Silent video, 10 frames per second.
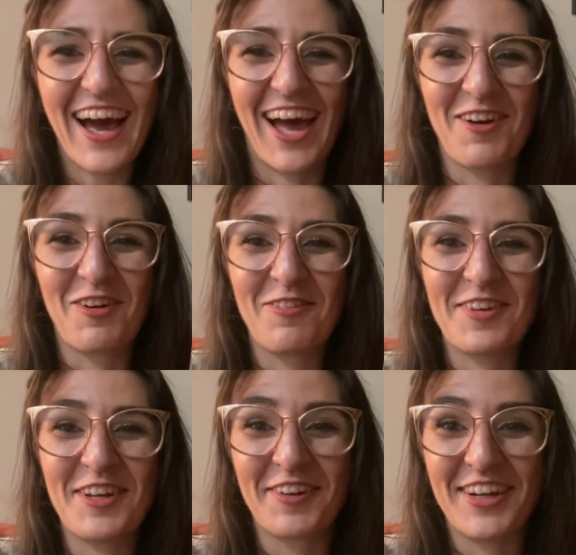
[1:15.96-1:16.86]
I will
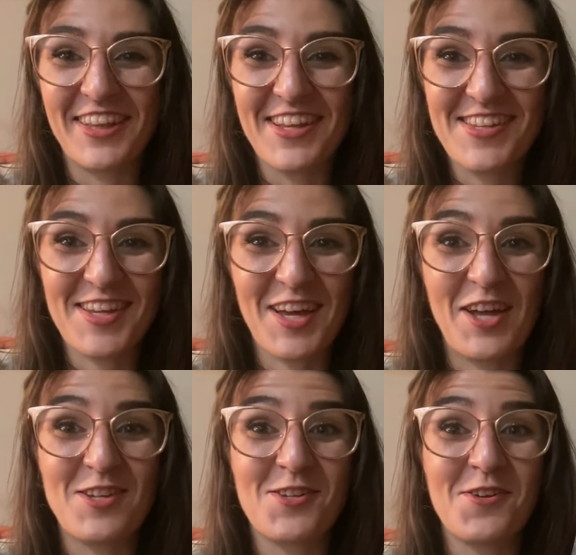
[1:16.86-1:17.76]
be reading this like
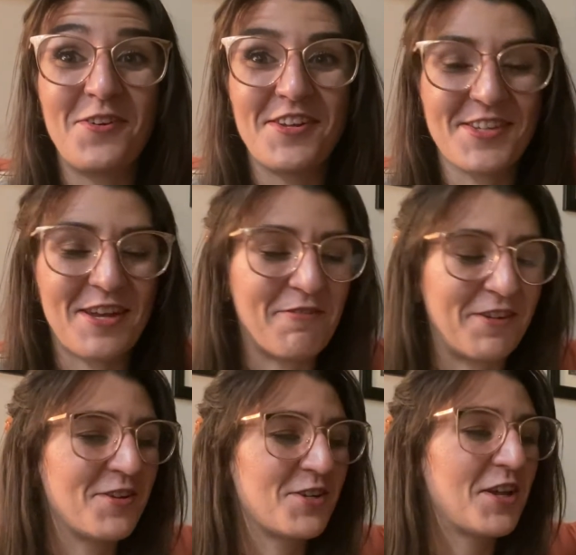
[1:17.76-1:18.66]
as soon as I
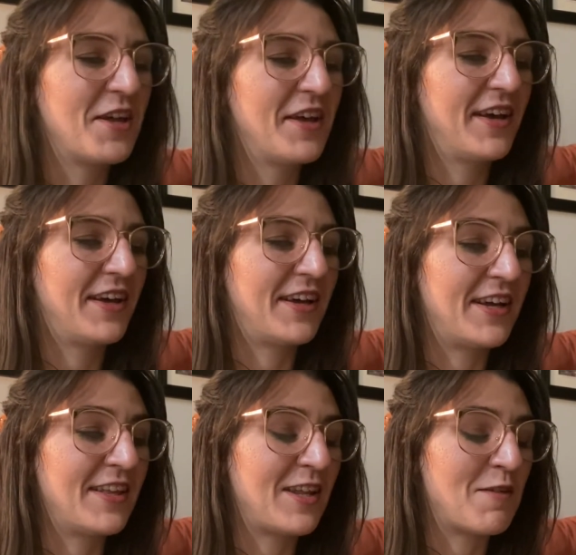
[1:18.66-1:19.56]
finish
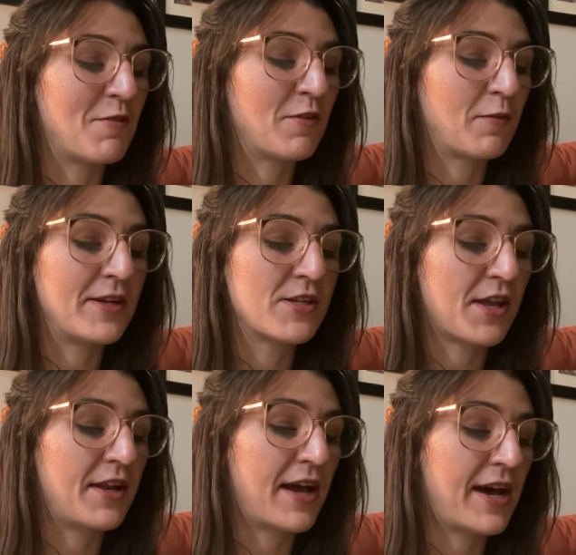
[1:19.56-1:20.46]
The Name of the Wind.
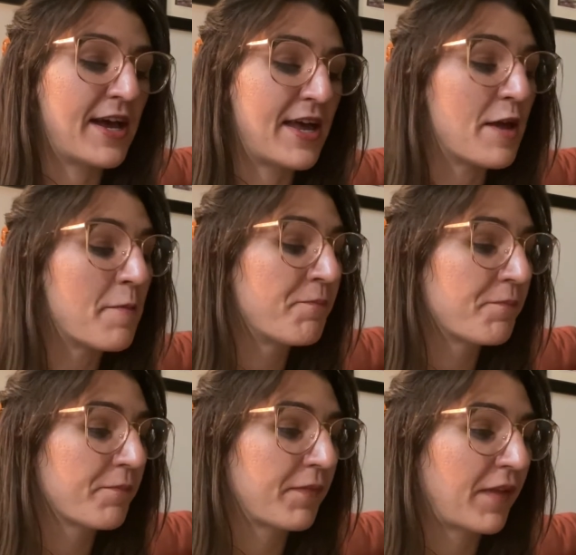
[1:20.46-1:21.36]
And I
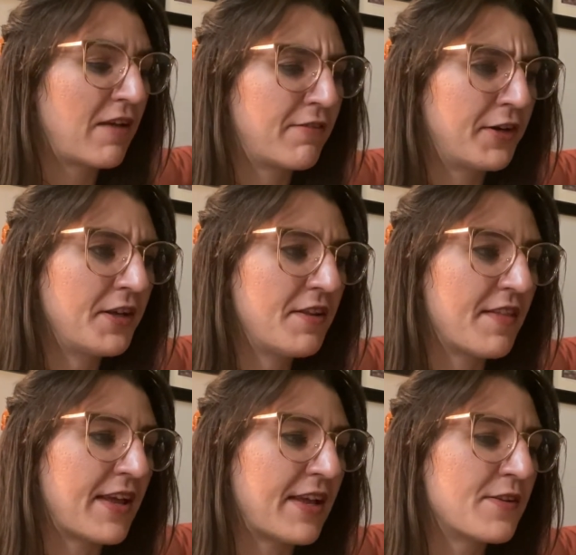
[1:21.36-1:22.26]
have heard good
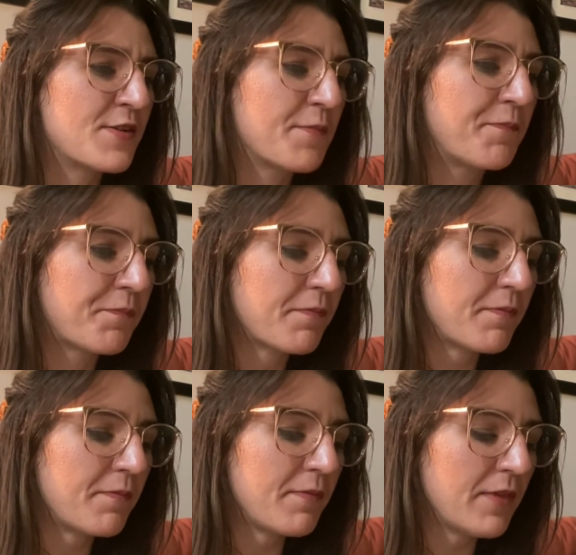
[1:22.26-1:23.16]
things.
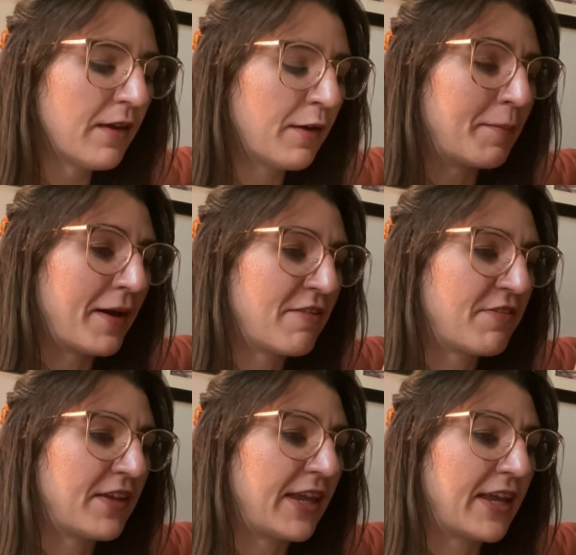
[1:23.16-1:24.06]
I
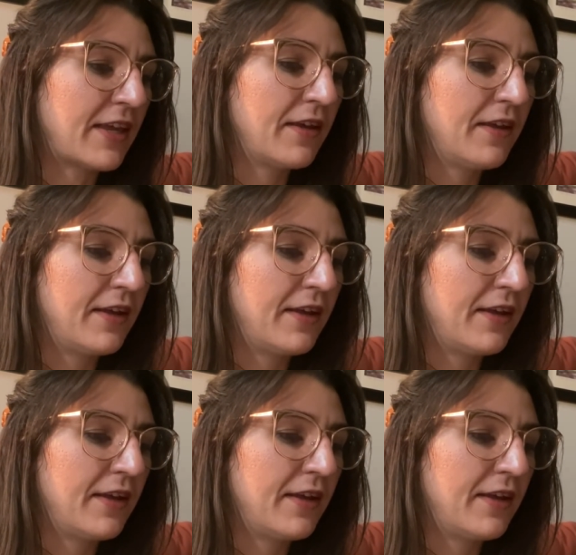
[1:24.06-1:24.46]
feel like